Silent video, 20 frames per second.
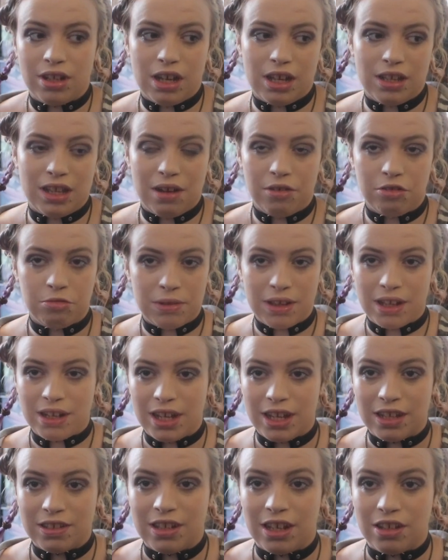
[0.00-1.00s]
And that would be that
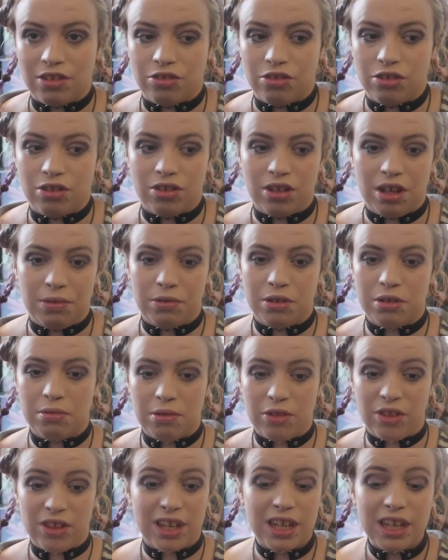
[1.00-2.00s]
day's task done. I wouldn't
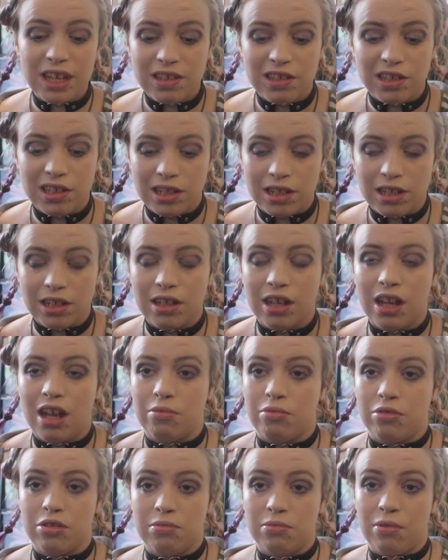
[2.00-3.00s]
bother eating, I
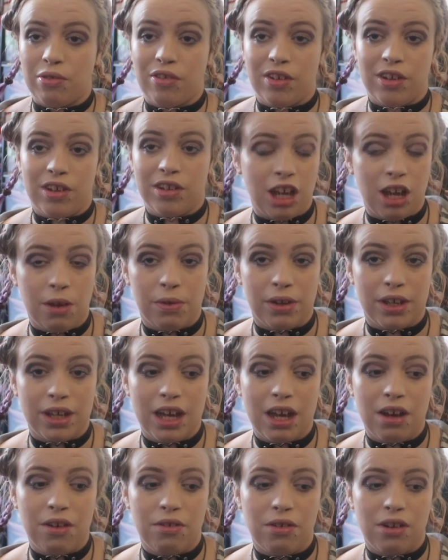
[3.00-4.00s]
wouldn't bother going
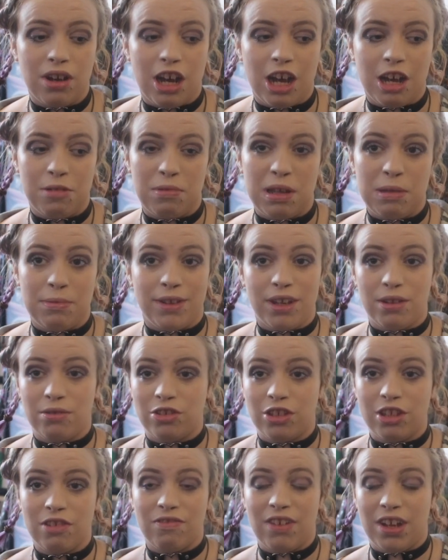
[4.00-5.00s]
out, I'd maybe go
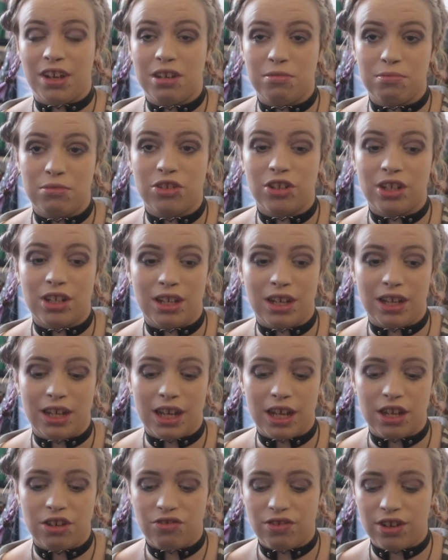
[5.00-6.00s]
to the vending machine and
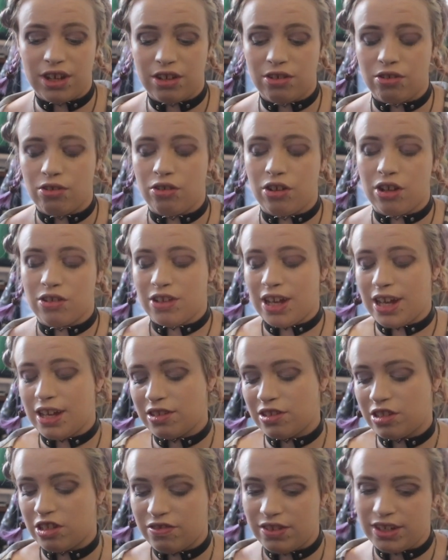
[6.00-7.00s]
get a drink, or go to
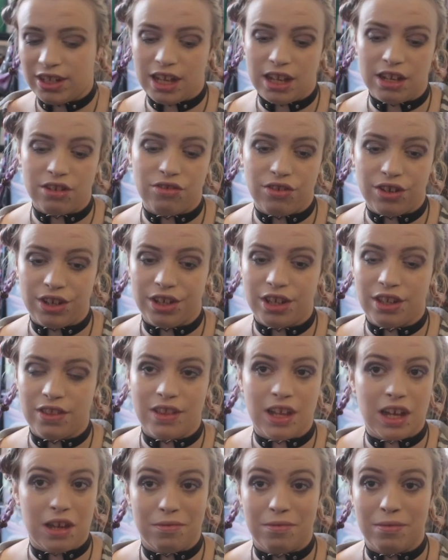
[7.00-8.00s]
Asda and get a drink,
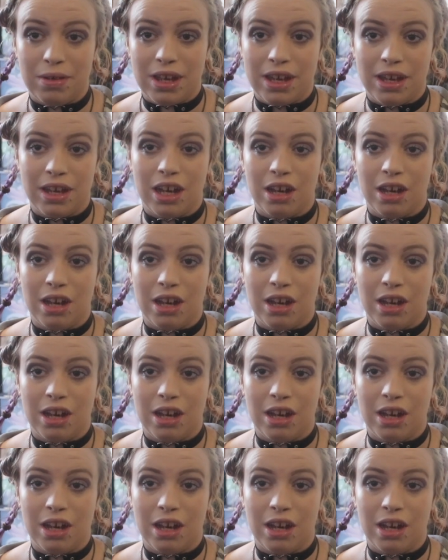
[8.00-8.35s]
that'd be it.